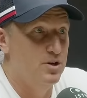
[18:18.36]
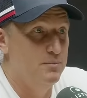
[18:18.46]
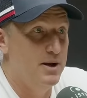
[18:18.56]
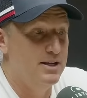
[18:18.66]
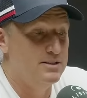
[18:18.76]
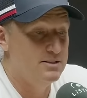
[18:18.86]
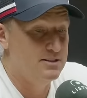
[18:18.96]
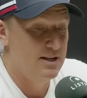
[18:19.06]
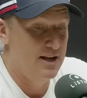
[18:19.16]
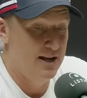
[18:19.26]
extreme pace.
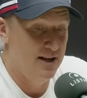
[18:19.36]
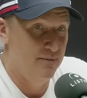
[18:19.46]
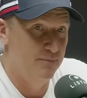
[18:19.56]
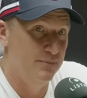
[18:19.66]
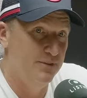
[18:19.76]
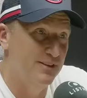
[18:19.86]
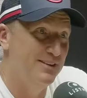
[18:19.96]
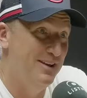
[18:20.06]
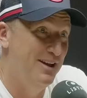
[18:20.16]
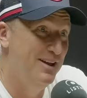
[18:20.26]
Um,
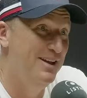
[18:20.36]
the,